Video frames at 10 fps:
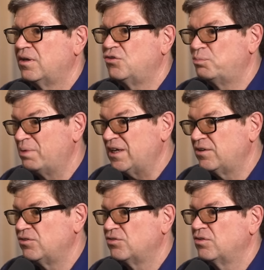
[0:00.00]
is
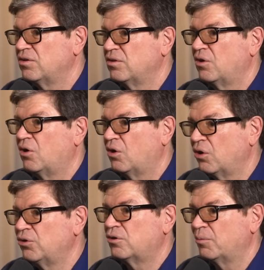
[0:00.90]
based
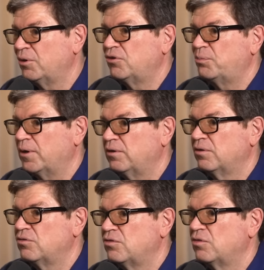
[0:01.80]
on a common
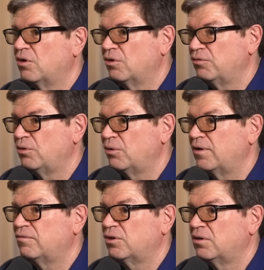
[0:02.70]
experience of the low
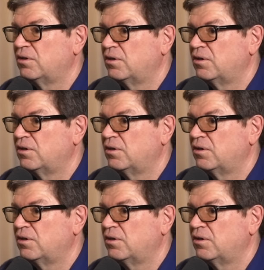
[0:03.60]
level,